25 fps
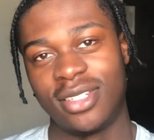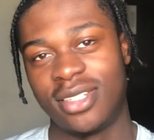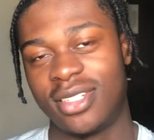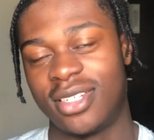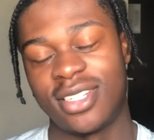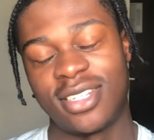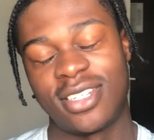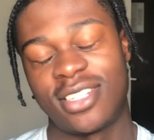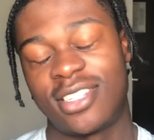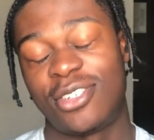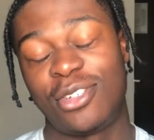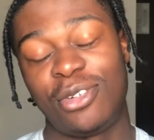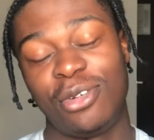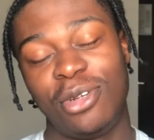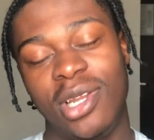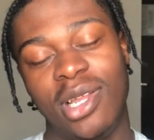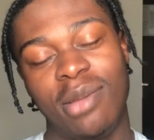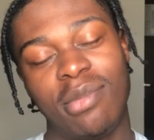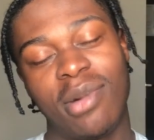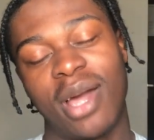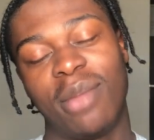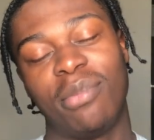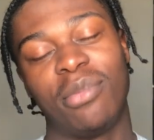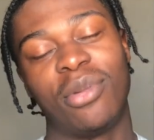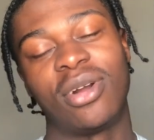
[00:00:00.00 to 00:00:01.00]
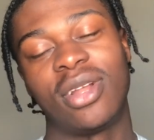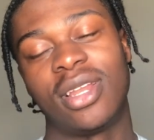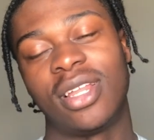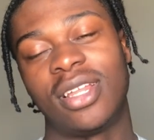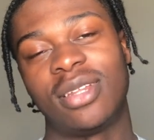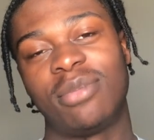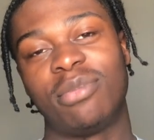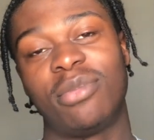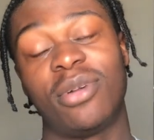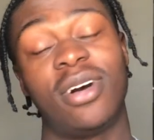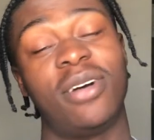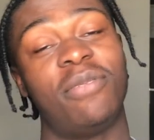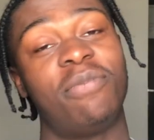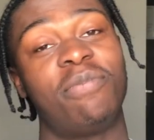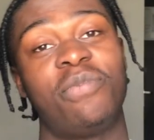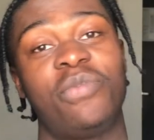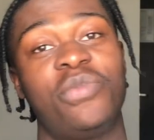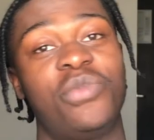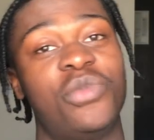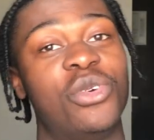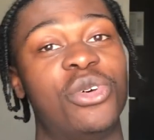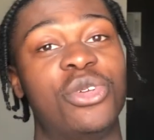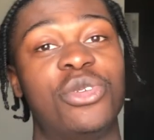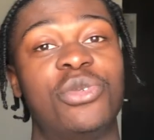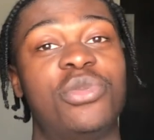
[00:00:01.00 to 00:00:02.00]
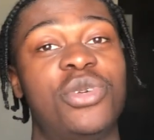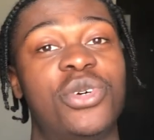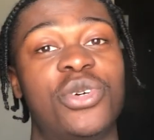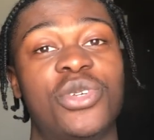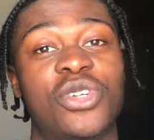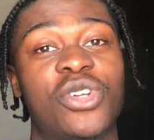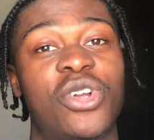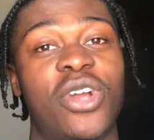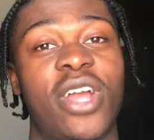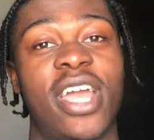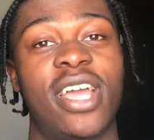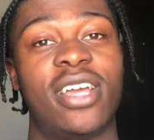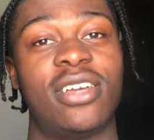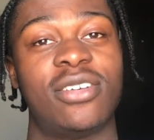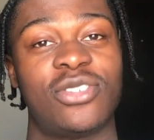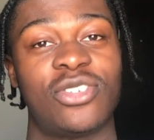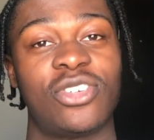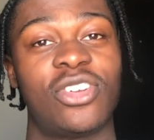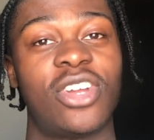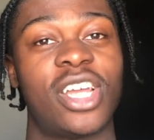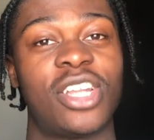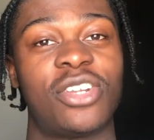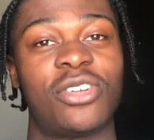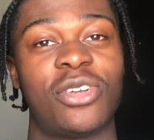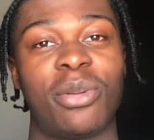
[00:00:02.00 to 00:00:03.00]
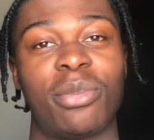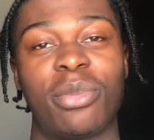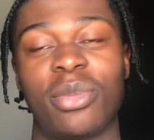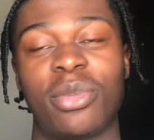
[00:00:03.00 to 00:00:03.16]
It's truly mind-boggling. But it was, it was great. It was a great trip.